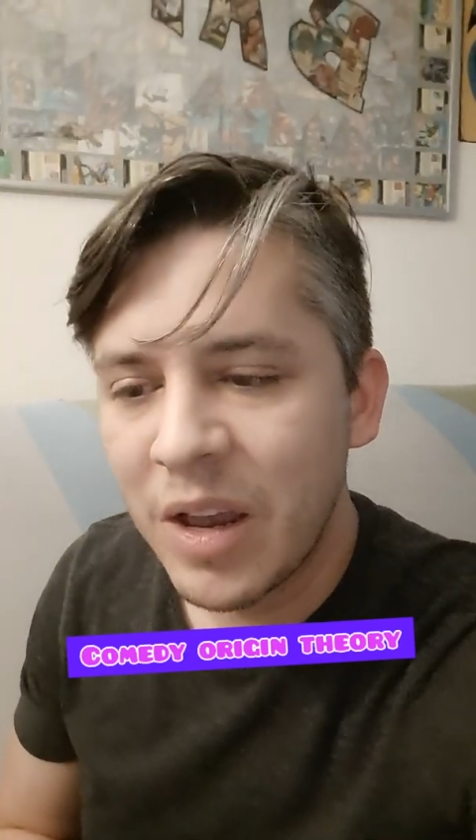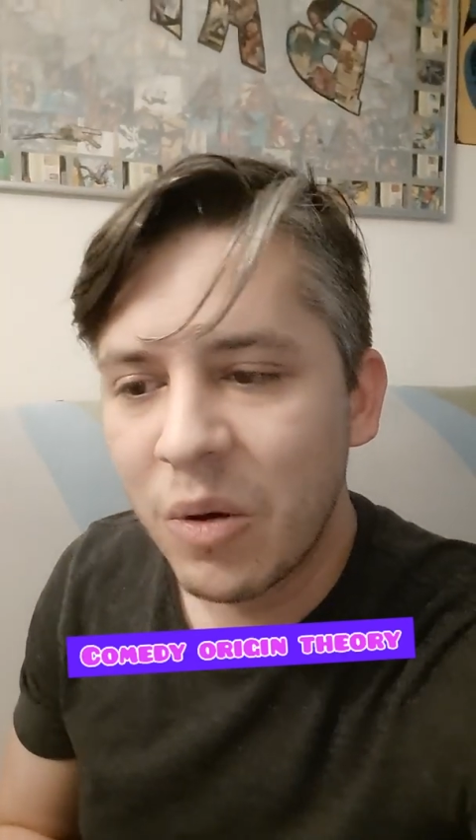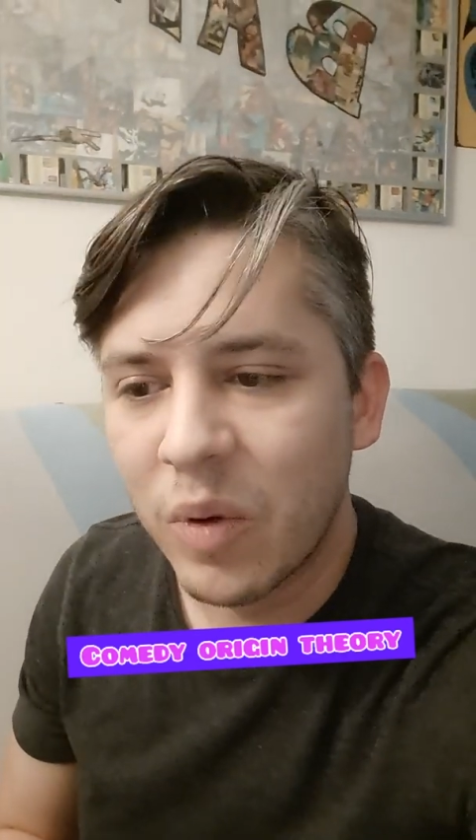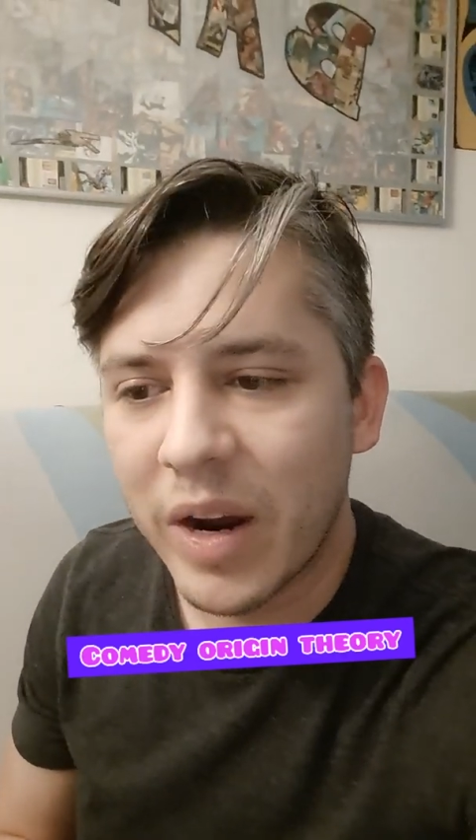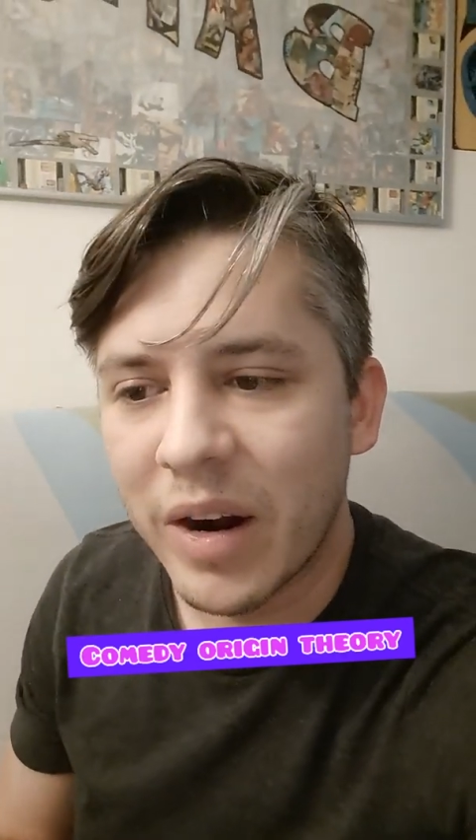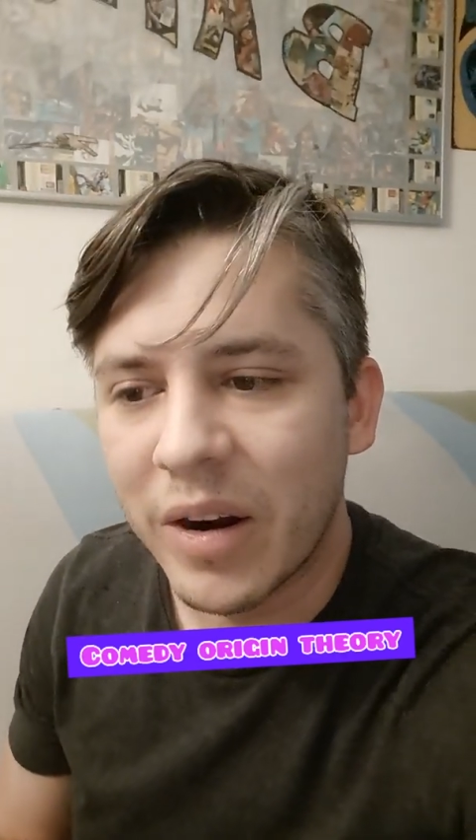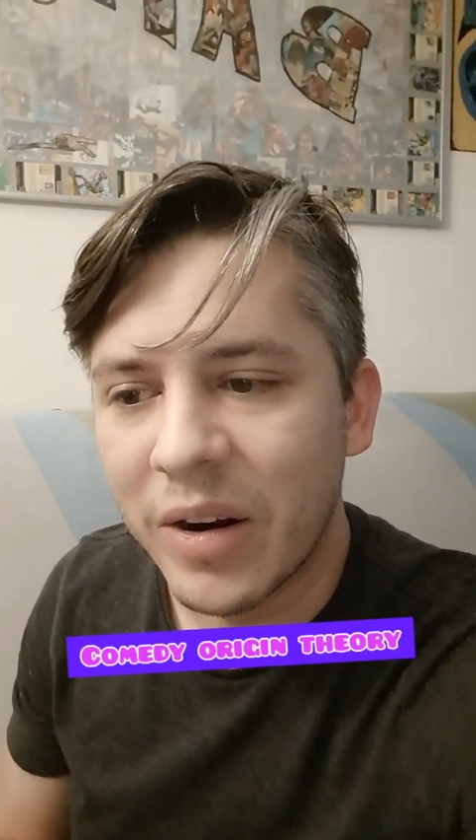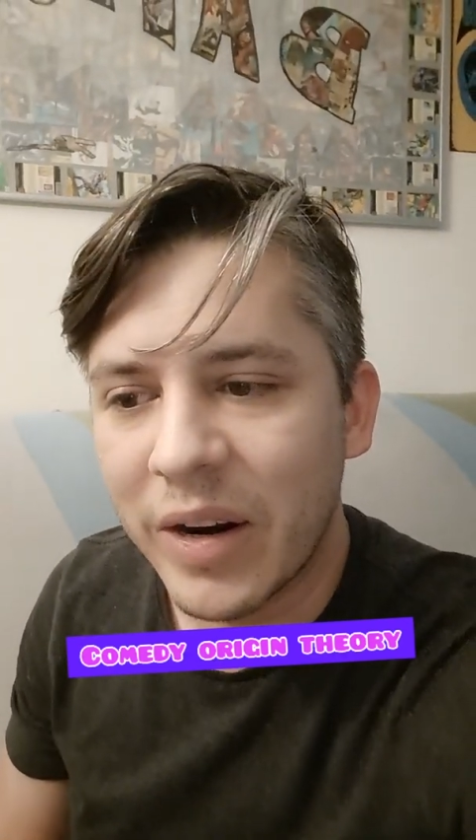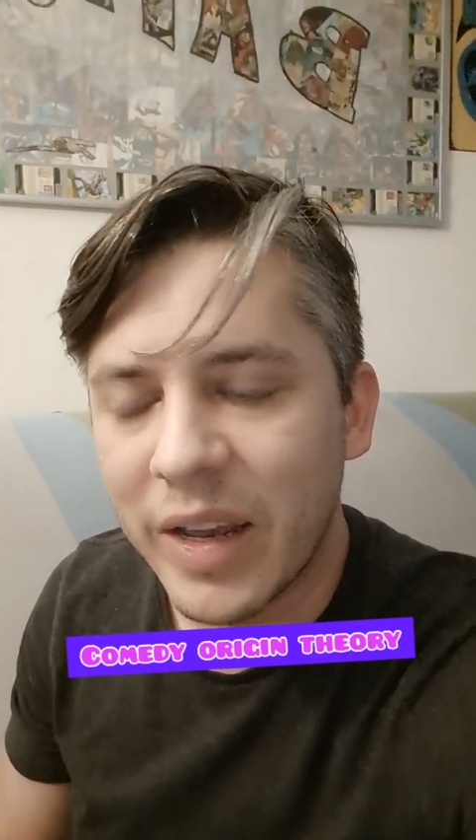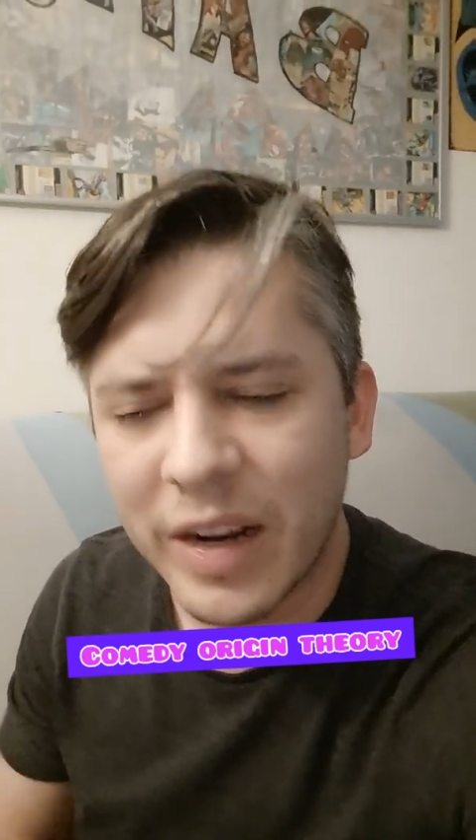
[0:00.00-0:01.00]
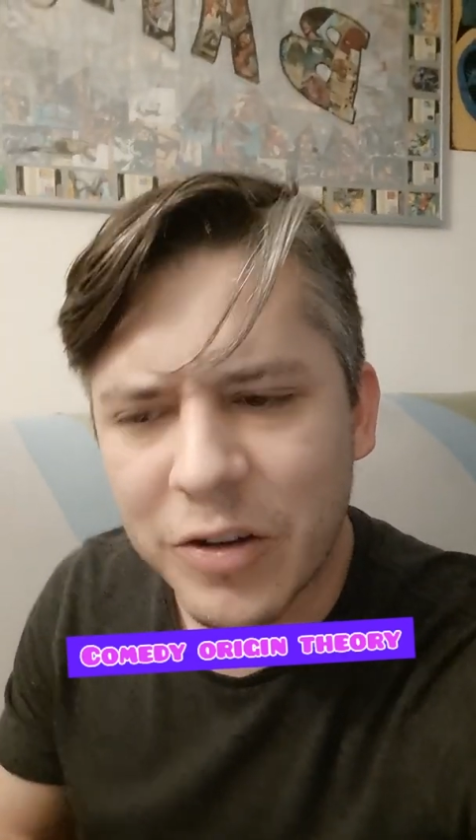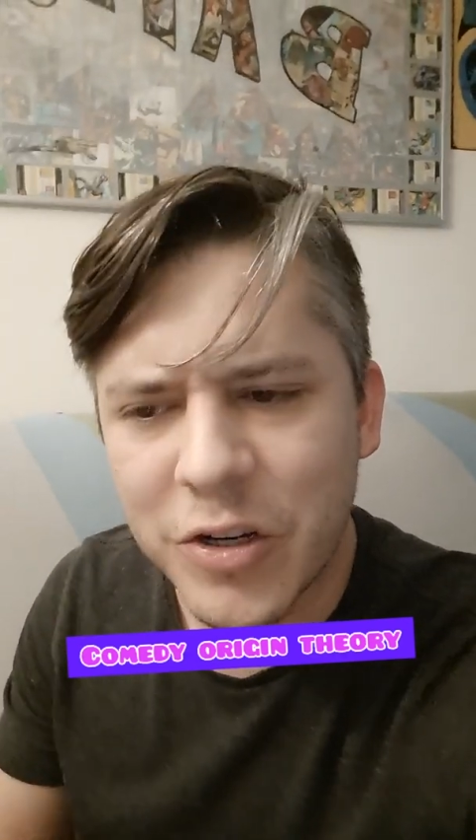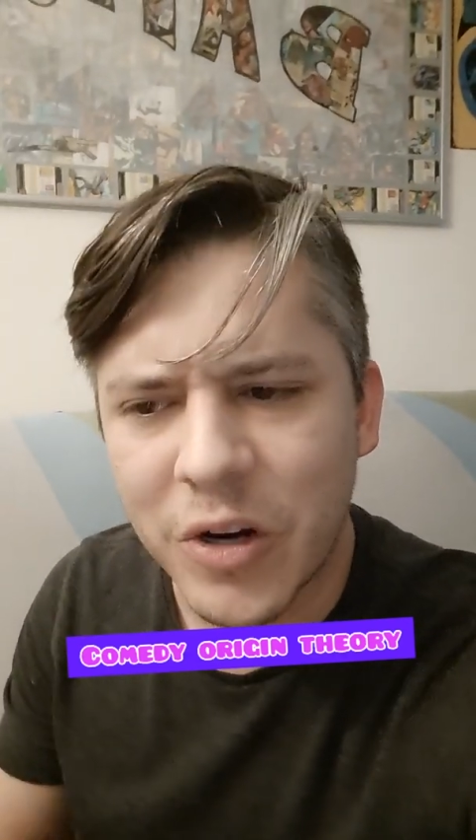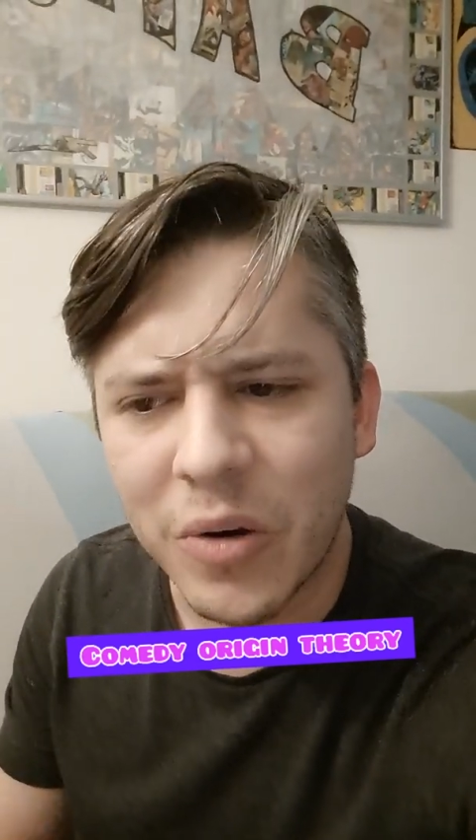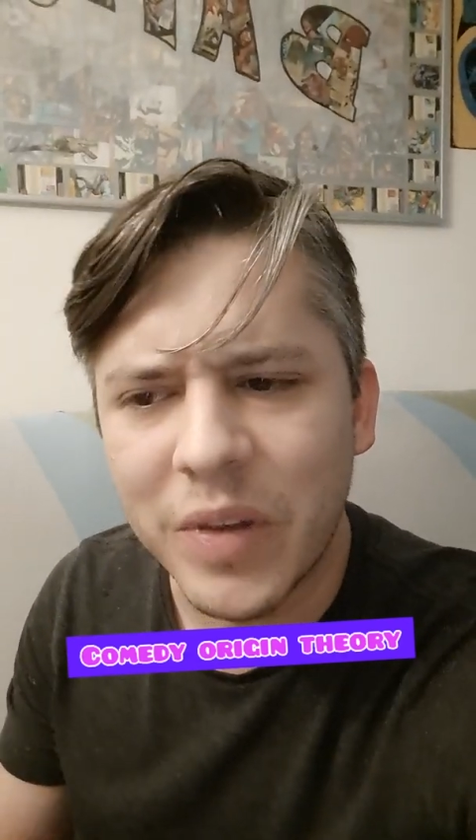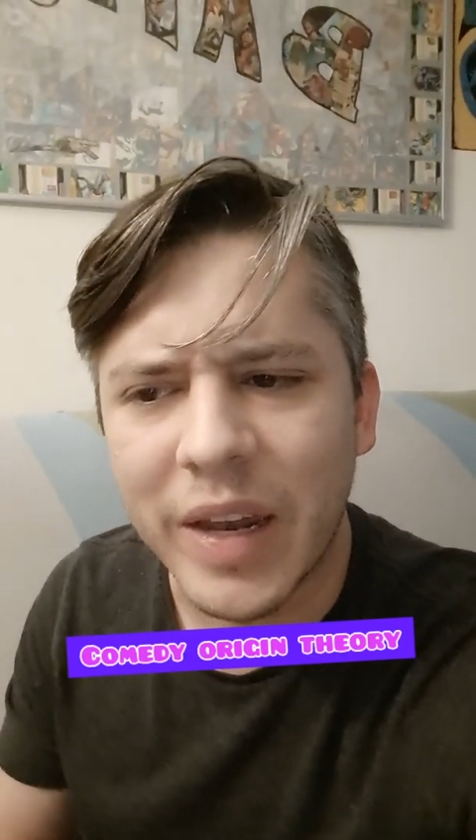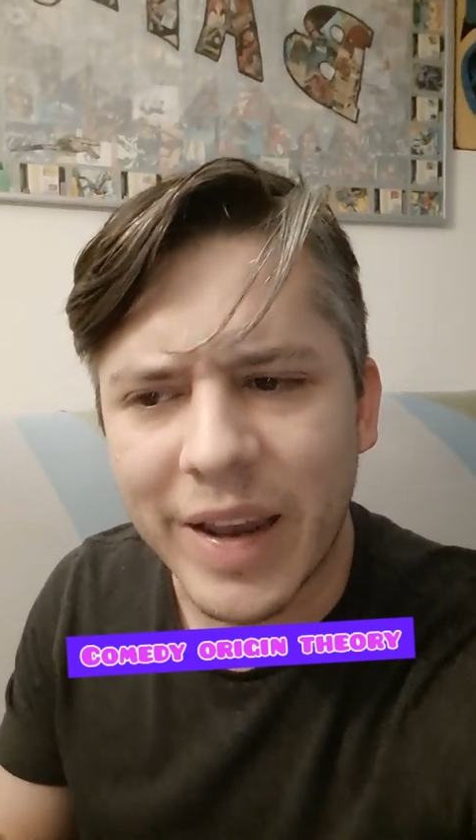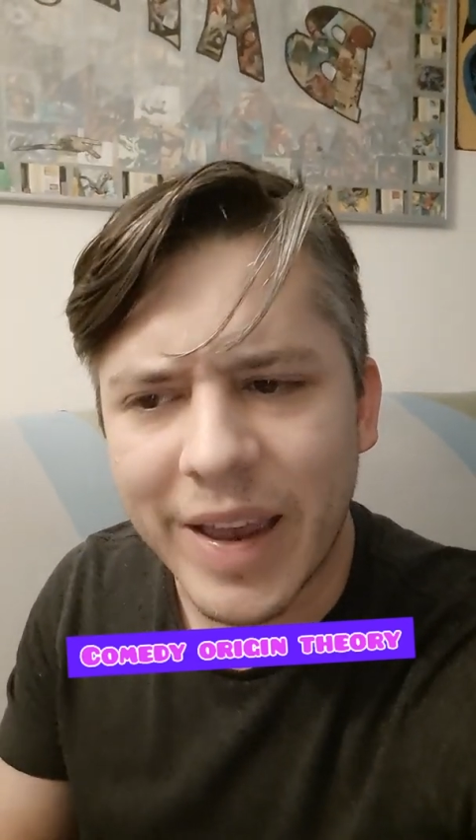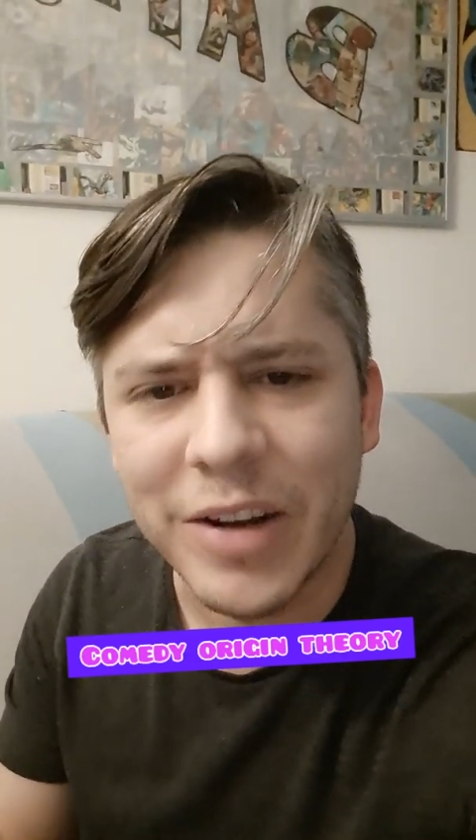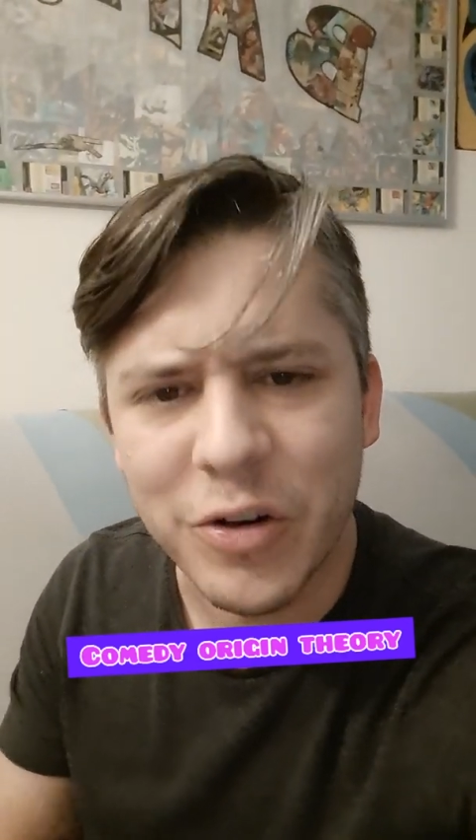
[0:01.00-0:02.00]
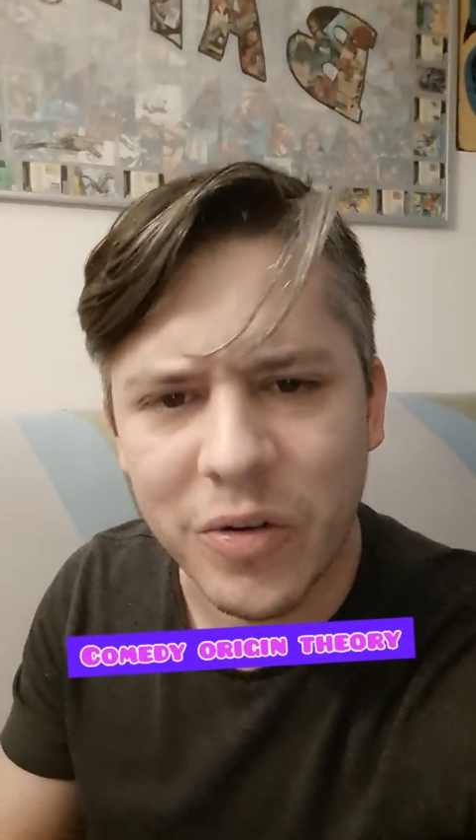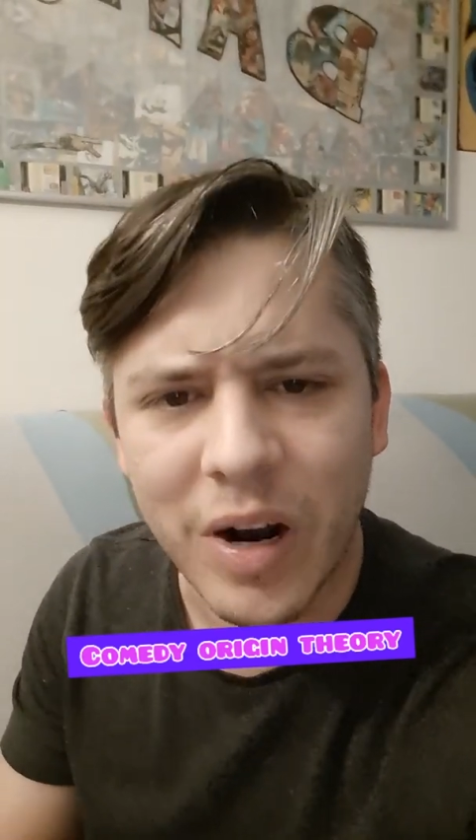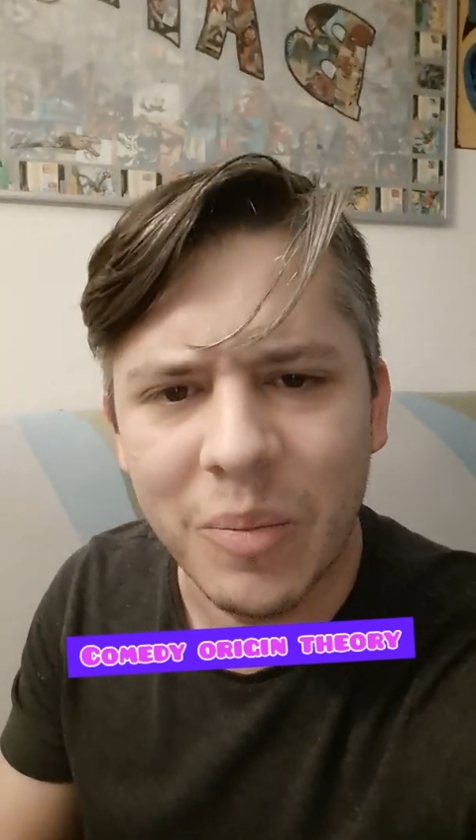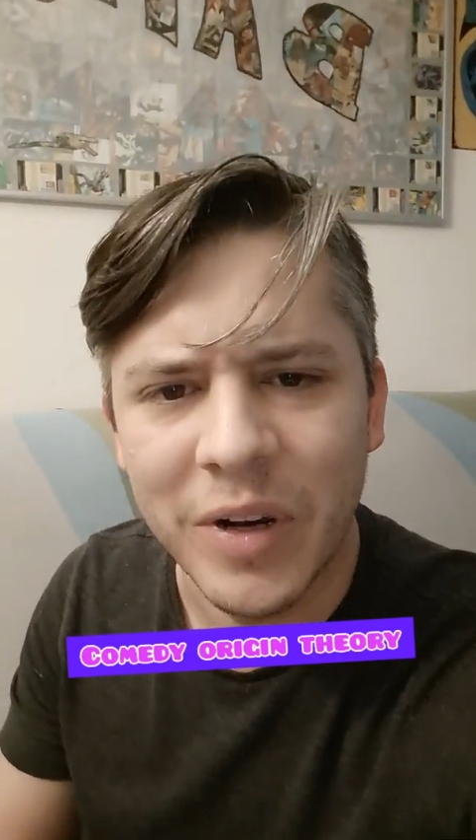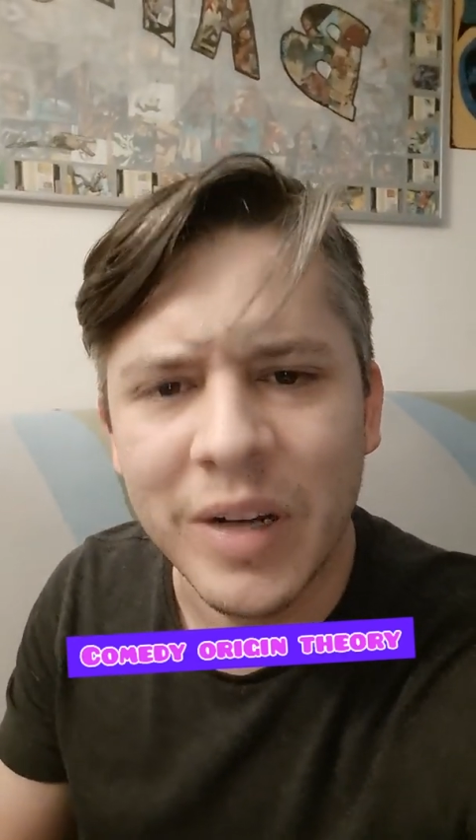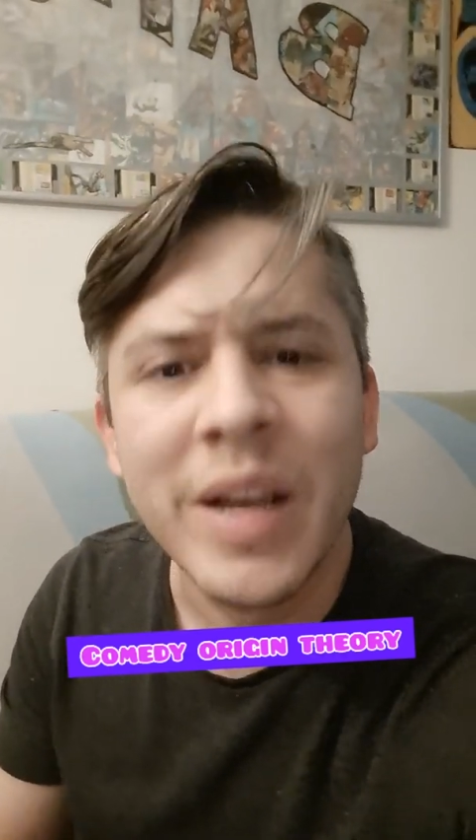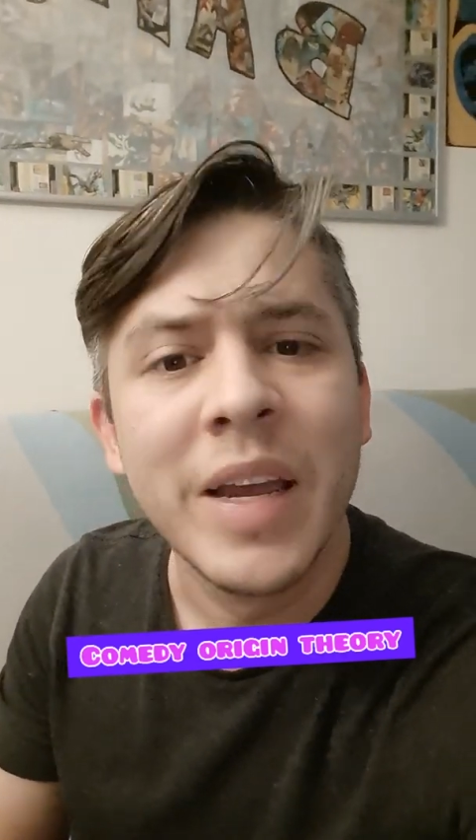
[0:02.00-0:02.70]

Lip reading: where it has shown that head trauma